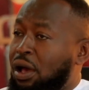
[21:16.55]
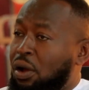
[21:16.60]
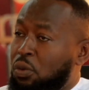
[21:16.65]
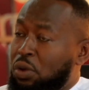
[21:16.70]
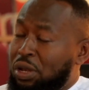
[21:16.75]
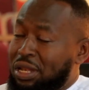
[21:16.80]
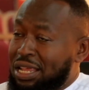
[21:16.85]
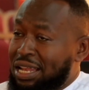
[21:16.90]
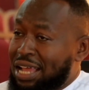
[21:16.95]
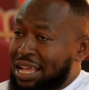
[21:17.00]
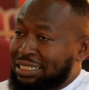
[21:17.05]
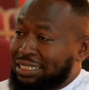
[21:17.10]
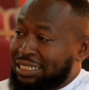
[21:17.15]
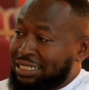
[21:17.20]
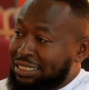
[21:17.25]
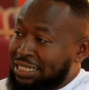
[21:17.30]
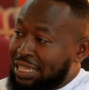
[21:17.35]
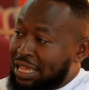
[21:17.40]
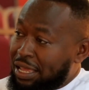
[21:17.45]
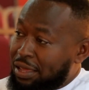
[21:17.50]
we did as a
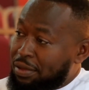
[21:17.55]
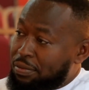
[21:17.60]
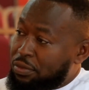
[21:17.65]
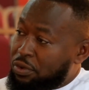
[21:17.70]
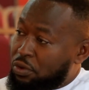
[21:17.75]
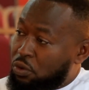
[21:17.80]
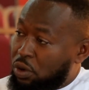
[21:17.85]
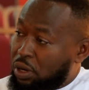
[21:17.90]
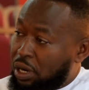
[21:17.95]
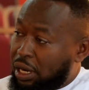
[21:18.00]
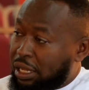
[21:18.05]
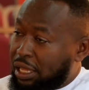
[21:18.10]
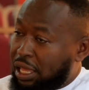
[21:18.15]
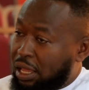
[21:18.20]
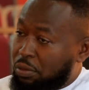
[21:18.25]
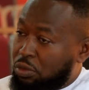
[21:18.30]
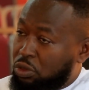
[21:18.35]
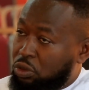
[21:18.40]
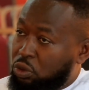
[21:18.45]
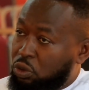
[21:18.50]
team when I
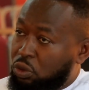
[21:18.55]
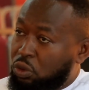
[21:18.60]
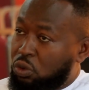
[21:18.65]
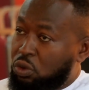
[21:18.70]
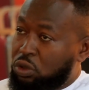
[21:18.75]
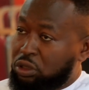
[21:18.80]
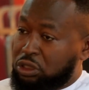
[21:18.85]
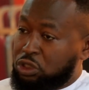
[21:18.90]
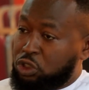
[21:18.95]
came through was